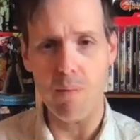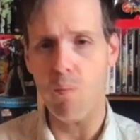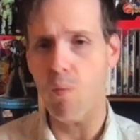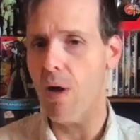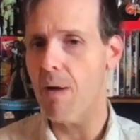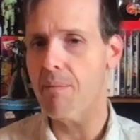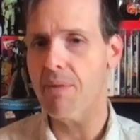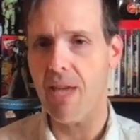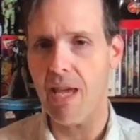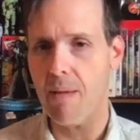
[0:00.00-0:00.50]

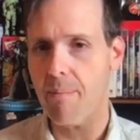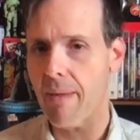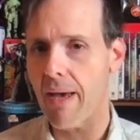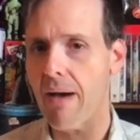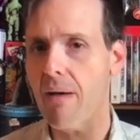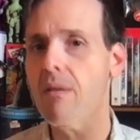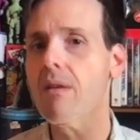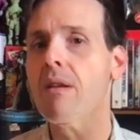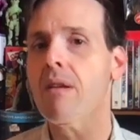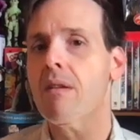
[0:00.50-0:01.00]
Web came
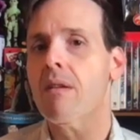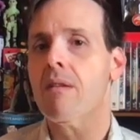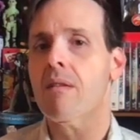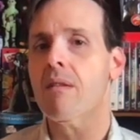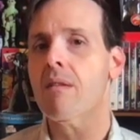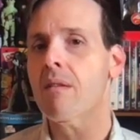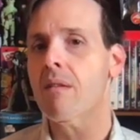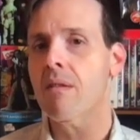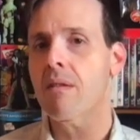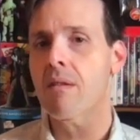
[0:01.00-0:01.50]
out
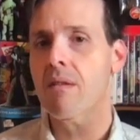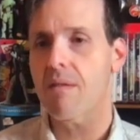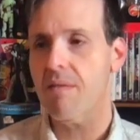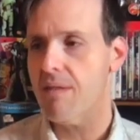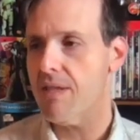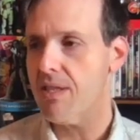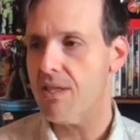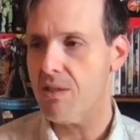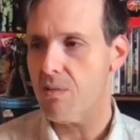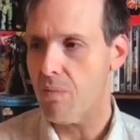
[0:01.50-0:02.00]

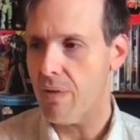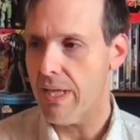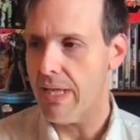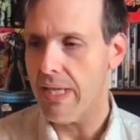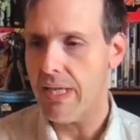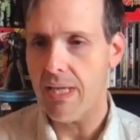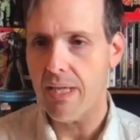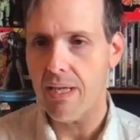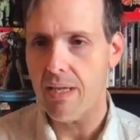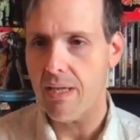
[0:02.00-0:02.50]
this
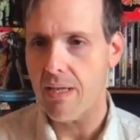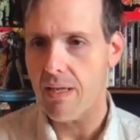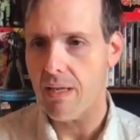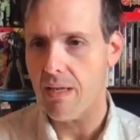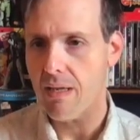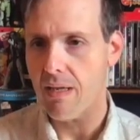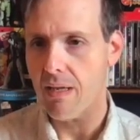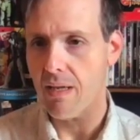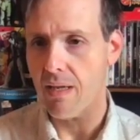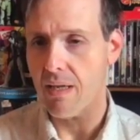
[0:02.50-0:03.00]
week,
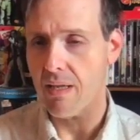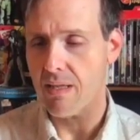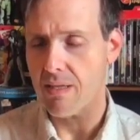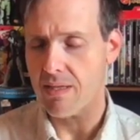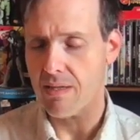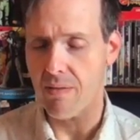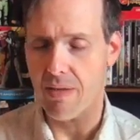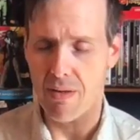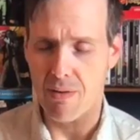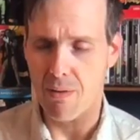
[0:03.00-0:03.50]

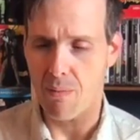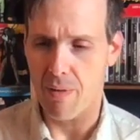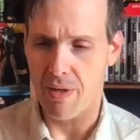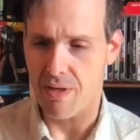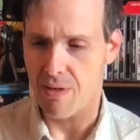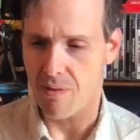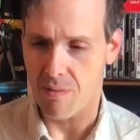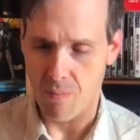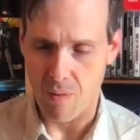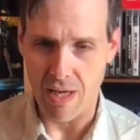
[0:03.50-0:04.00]
so I don't know when
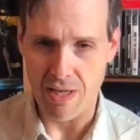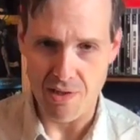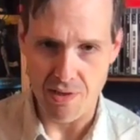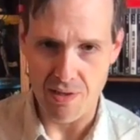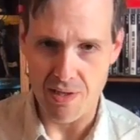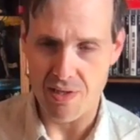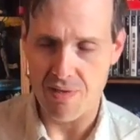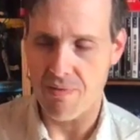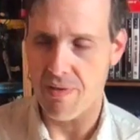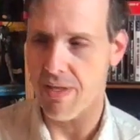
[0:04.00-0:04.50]
you're watching
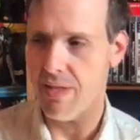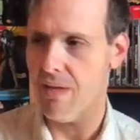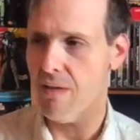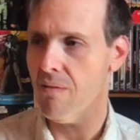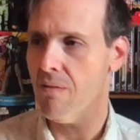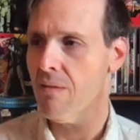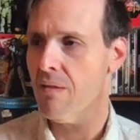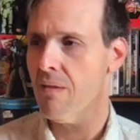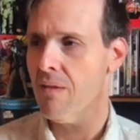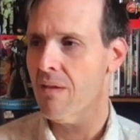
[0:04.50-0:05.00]
this video.
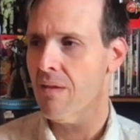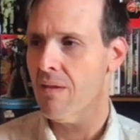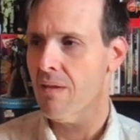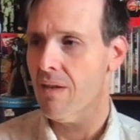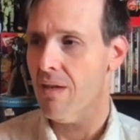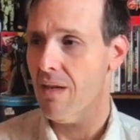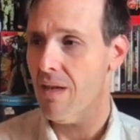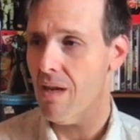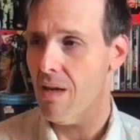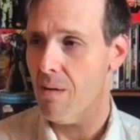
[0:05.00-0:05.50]

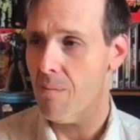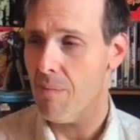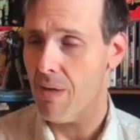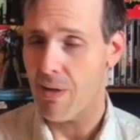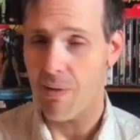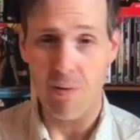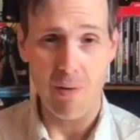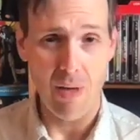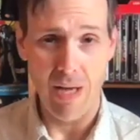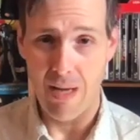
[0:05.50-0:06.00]
I
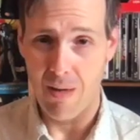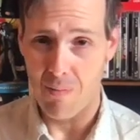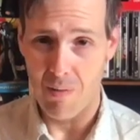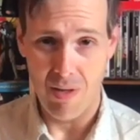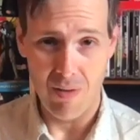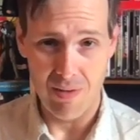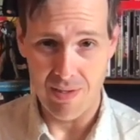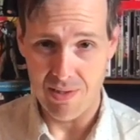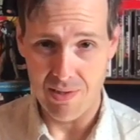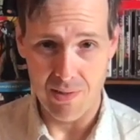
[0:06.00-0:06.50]
don't know how
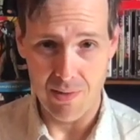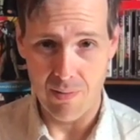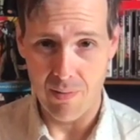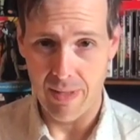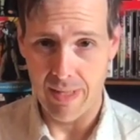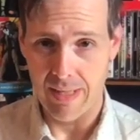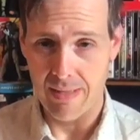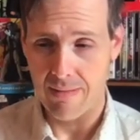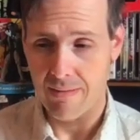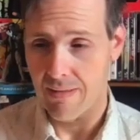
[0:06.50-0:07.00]
well it's
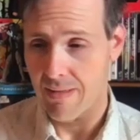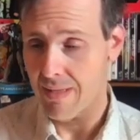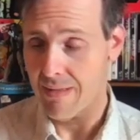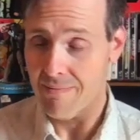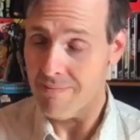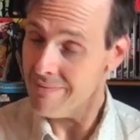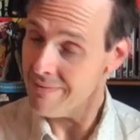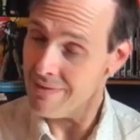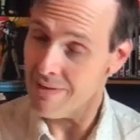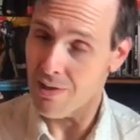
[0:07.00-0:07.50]
doing. I
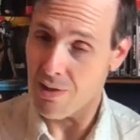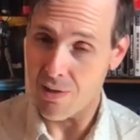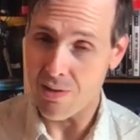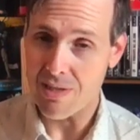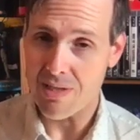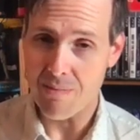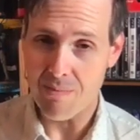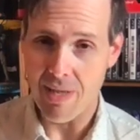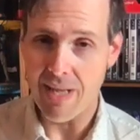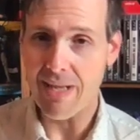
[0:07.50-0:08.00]
heard
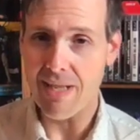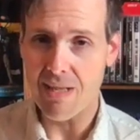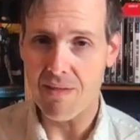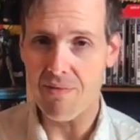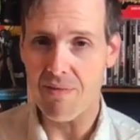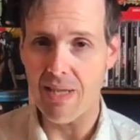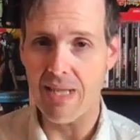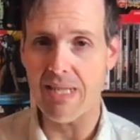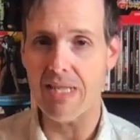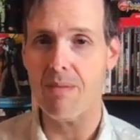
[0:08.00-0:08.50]
some negative
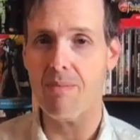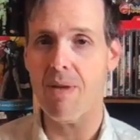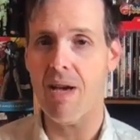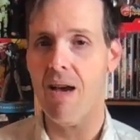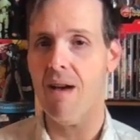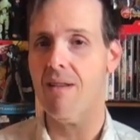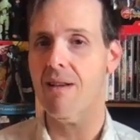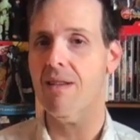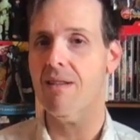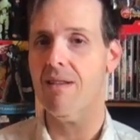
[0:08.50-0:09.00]
things
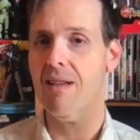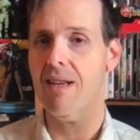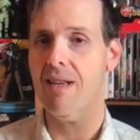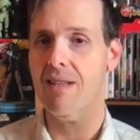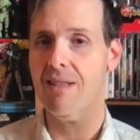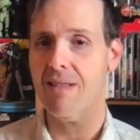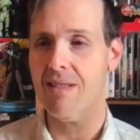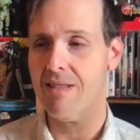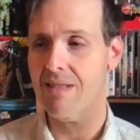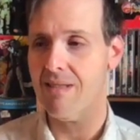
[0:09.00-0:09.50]
about it, and
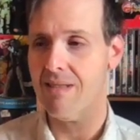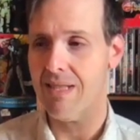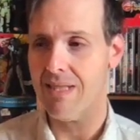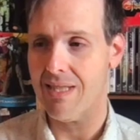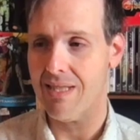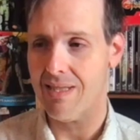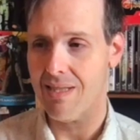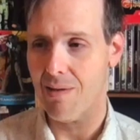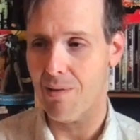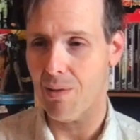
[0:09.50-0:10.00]
it doesn't
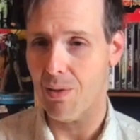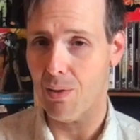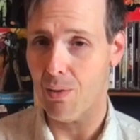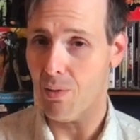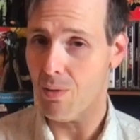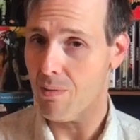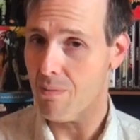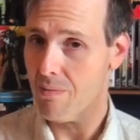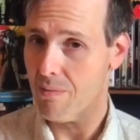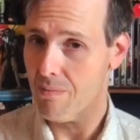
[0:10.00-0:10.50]
necessarily
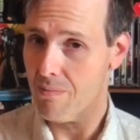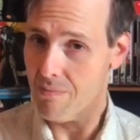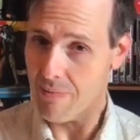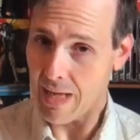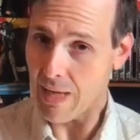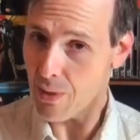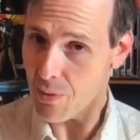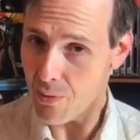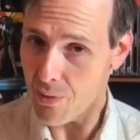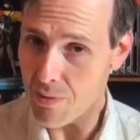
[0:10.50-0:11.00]
look
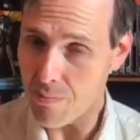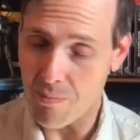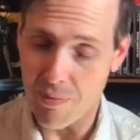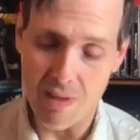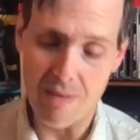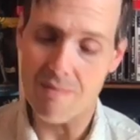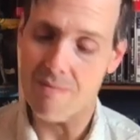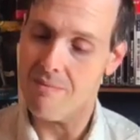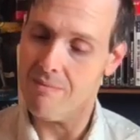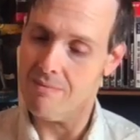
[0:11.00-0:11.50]
that good,
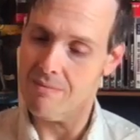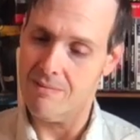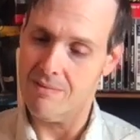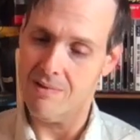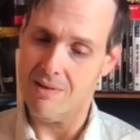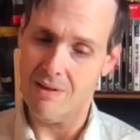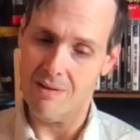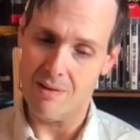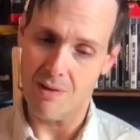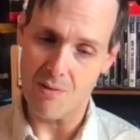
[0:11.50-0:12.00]
but
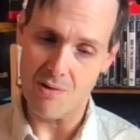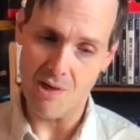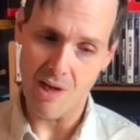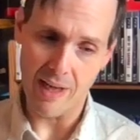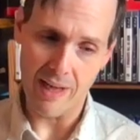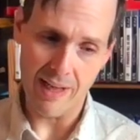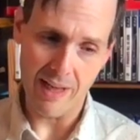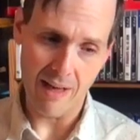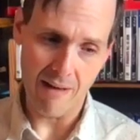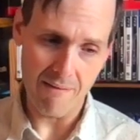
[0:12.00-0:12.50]
go
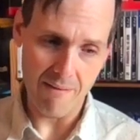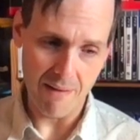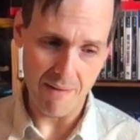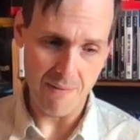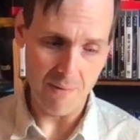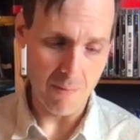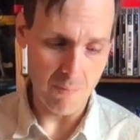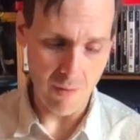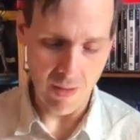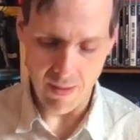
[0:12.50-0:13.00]
check it out if
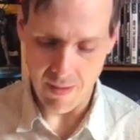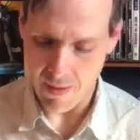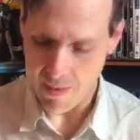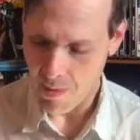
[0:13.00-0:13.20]
you want.